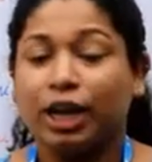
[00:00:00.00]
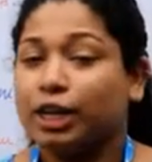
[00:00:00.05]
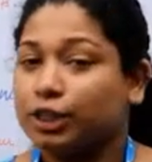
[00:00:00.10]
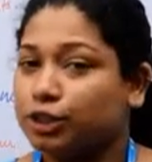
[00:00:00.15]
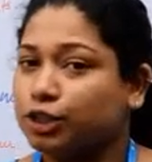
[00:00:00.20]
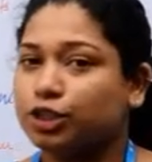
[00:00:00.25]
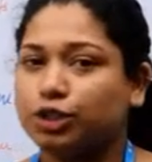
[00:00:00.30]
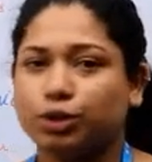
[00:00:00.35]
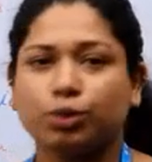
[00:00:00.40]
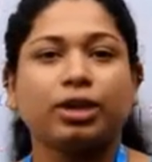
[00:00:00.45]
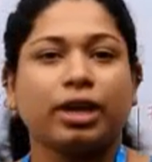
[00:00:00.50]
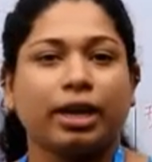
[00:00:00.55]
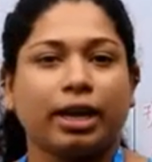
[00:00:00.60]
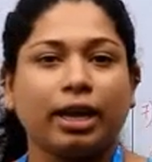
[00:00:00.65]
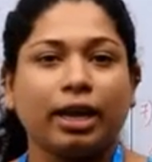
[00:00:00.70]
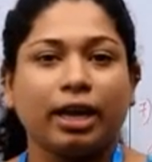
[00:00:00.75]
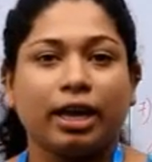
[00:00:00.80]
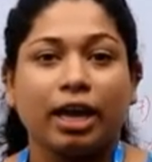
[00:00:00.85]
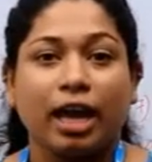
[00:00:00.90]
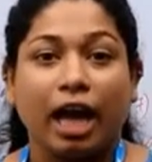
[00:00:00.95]
So
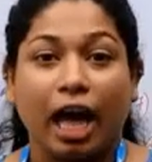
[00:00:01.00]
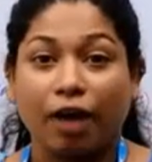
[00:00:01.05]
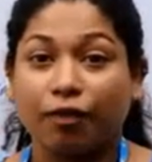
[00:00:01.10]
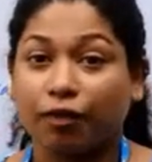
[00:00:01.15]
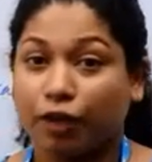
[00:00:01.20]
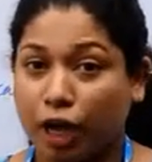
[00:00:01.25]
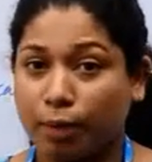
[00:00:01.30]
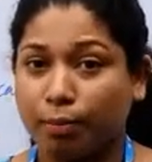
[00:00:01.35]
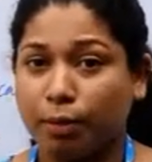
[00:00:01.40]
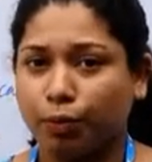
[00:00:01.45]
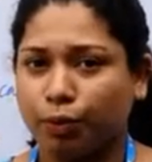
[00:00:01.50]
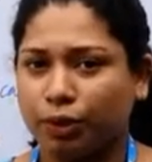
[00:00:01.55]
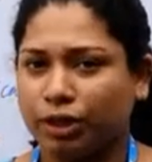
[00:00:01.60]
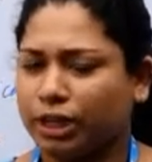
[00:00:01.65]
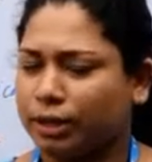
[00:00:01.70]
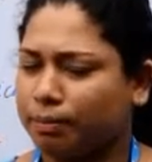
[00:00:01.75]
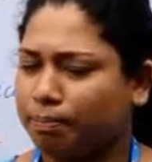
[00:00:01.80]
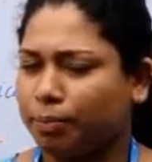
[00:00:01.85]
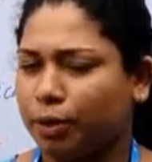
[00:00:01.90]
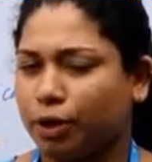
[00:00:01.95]
today I've come up with
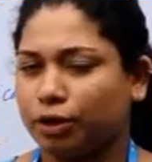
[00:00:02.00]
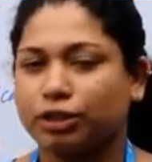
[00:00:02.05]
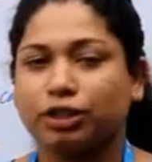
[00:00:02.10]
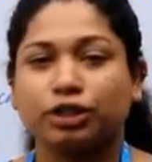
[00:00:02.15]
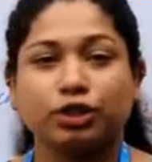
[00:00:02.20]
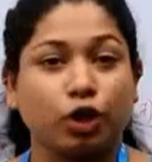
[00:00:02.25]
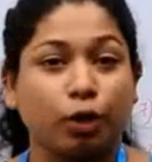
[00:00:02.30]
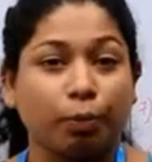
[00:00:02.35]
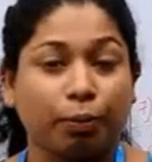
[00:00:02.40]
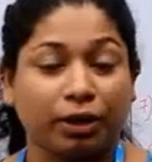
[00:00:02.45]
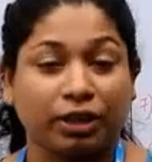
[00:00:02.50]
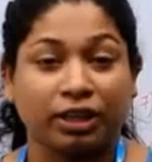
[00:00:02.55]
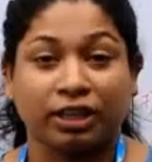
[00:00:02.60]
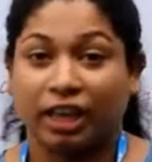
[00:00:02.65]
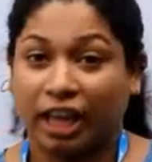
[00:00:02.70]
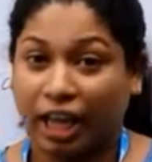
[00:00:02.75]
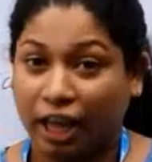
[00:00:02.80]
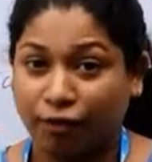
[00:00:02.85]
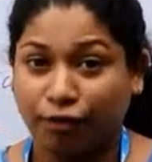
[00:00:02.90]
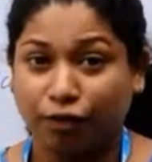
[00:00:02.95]
an important topic that
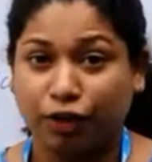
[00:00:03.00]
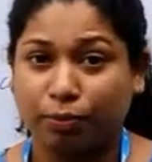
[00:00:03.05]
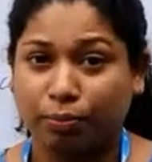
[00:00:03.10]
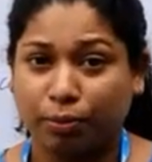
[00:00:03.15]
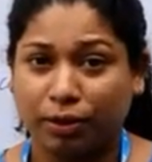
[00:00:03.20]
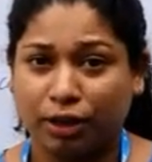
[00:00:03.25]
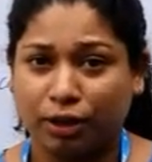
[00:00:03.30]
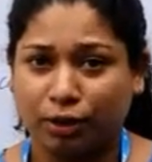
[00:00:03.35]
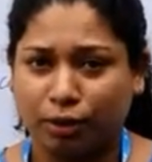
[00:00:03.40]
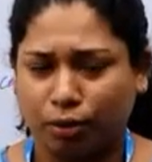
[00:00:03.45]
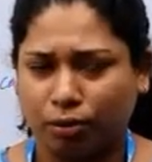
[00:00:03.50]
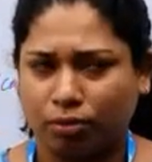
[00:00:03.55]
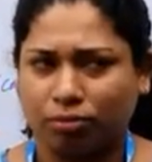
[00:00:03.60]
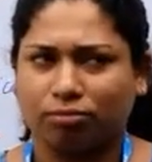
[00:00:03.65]
everybody,